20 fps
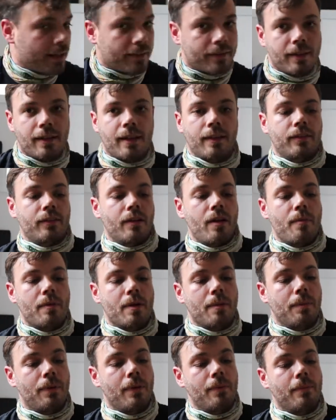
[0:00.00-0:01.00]
Next in that side,
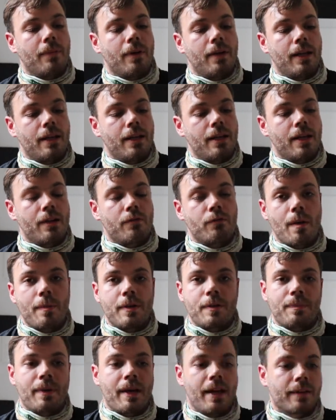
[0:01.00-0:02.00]
I'm gonna put my
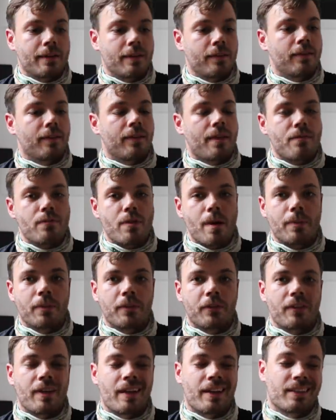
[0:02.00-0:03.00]
rubbish bag. This is a
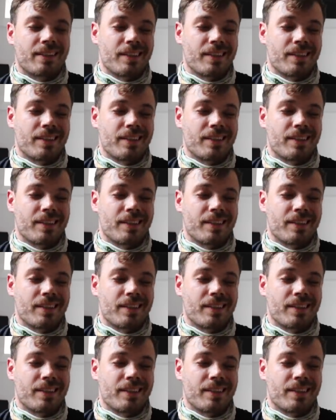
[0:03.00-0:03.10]
rubble sack.